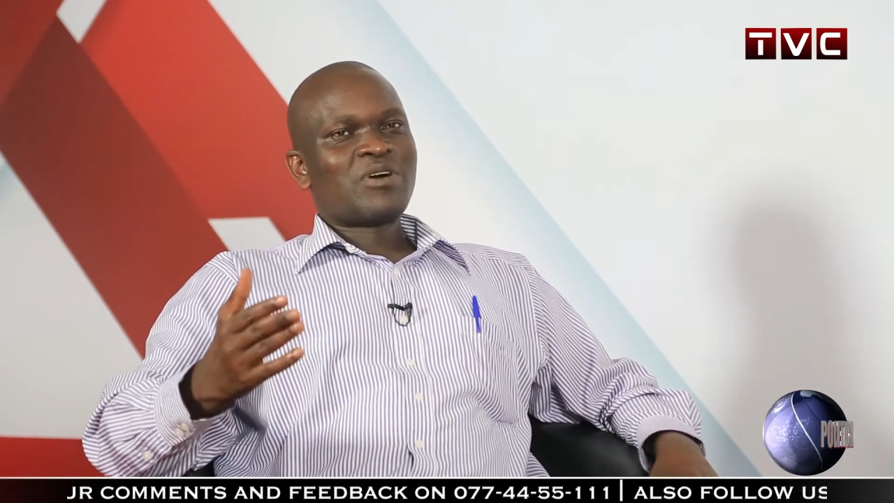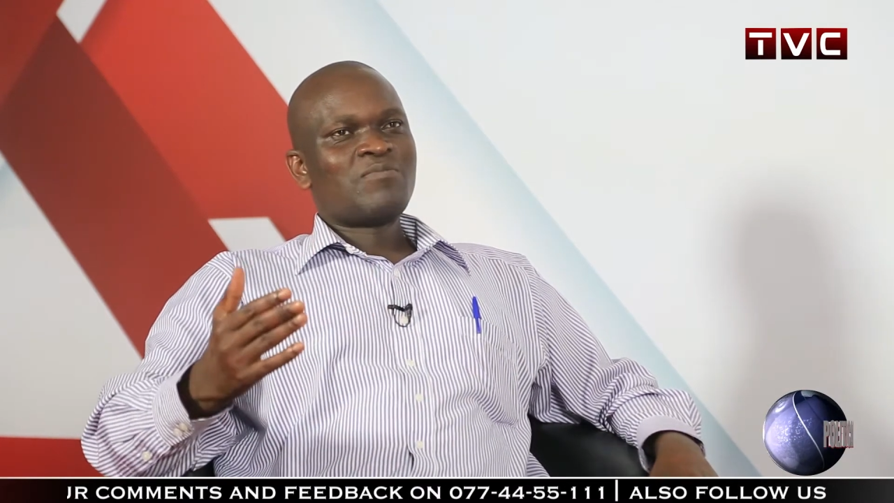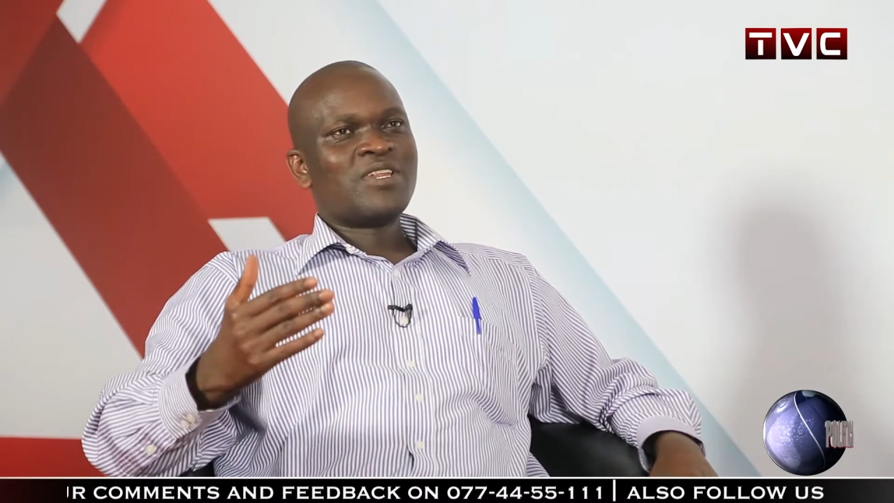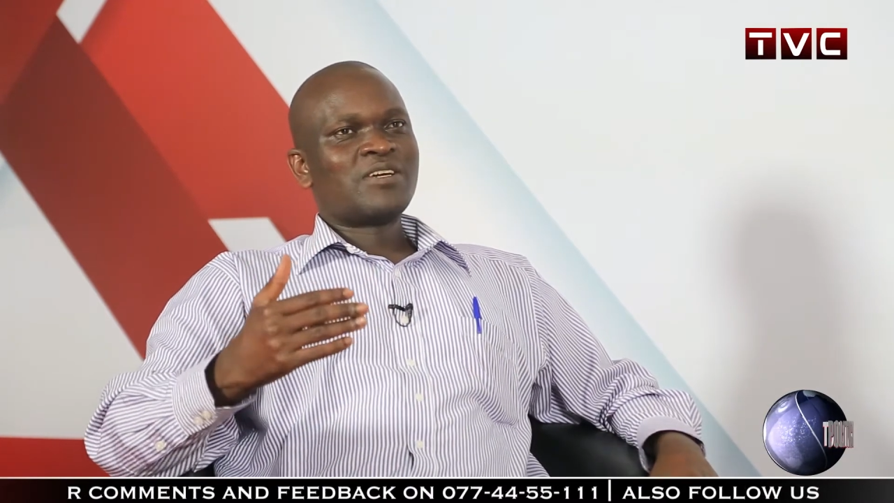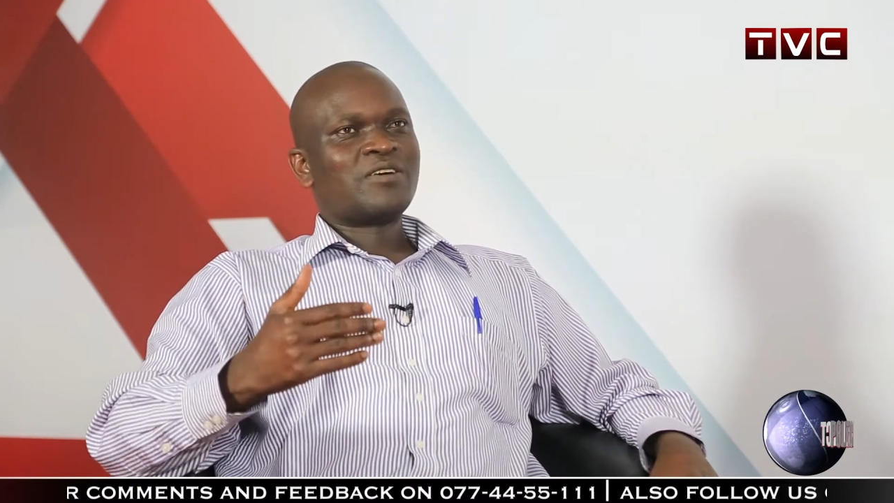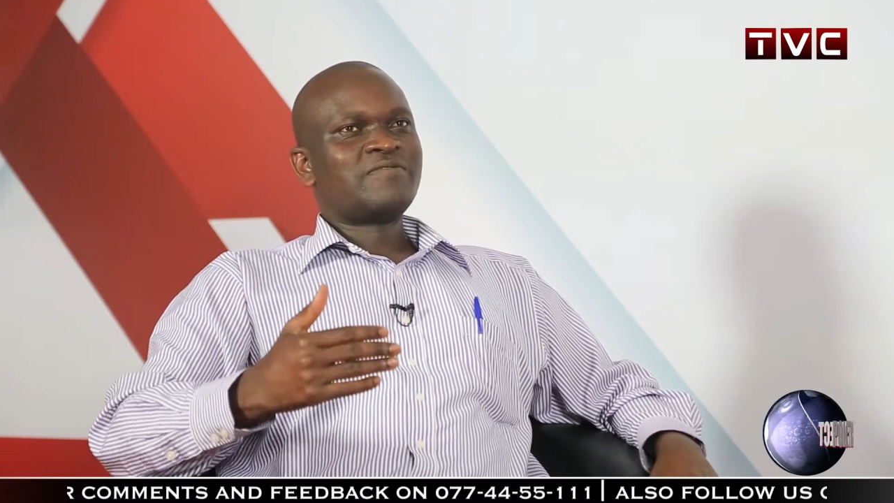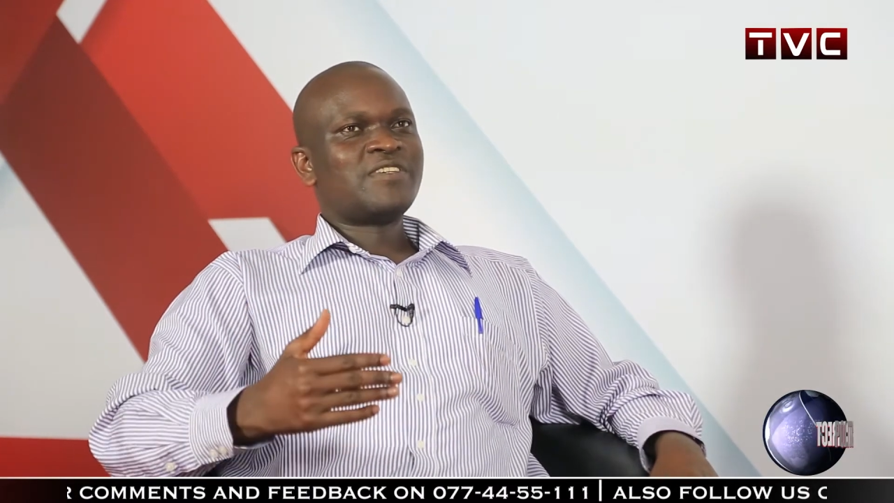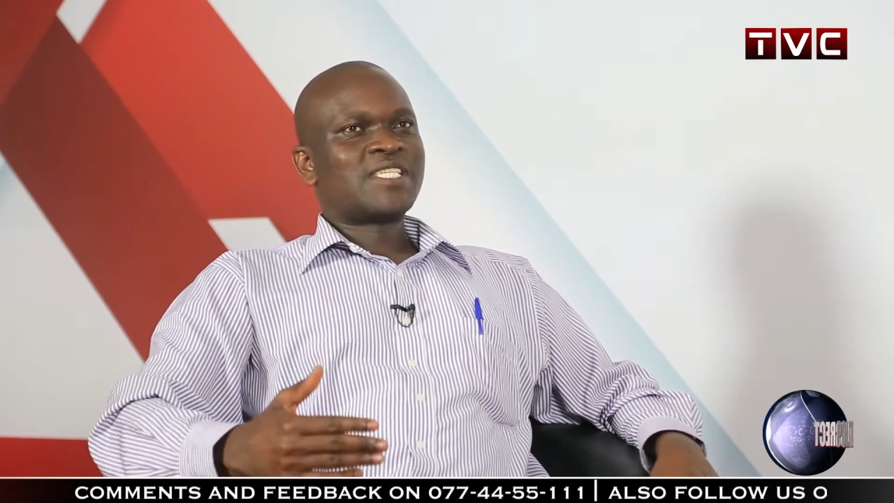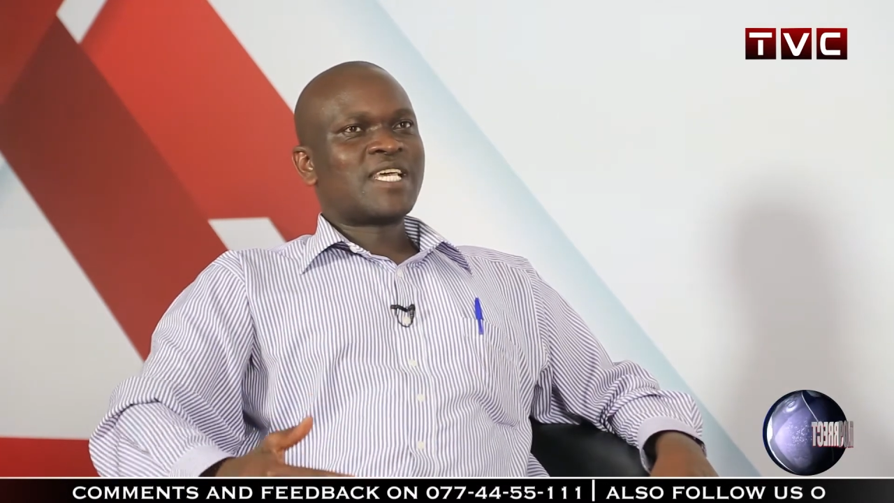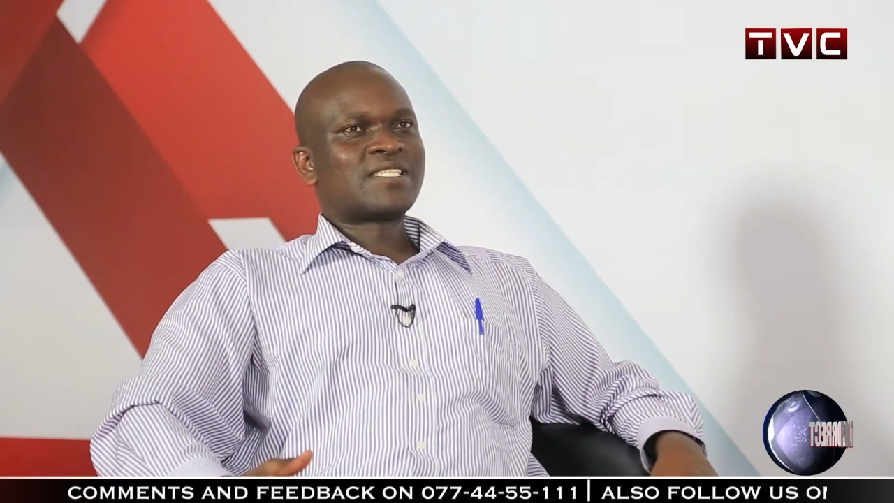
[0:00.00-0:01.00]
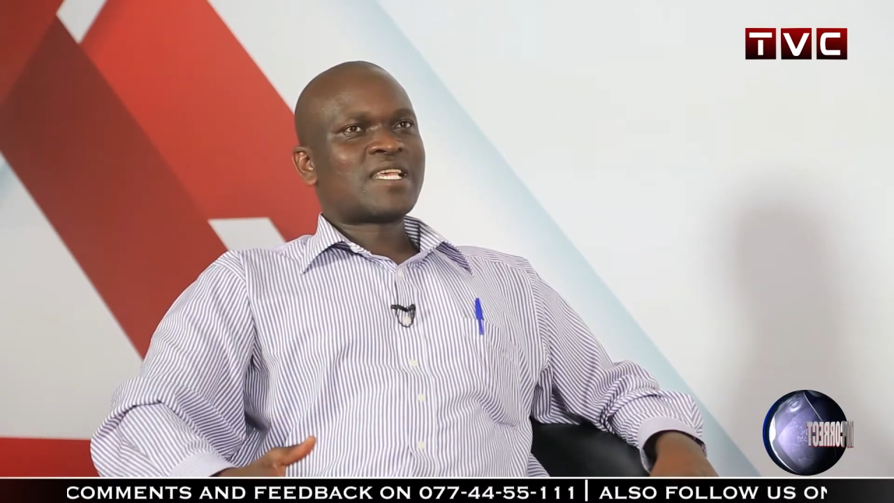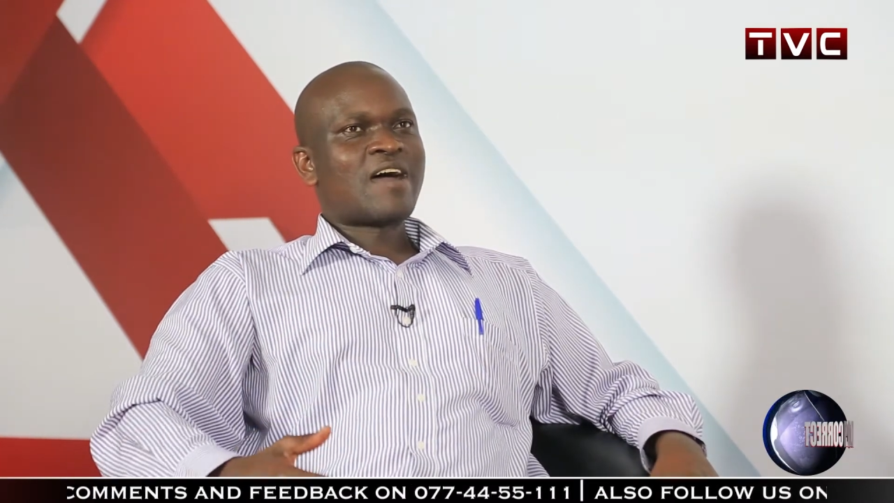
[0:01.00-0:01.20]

public offices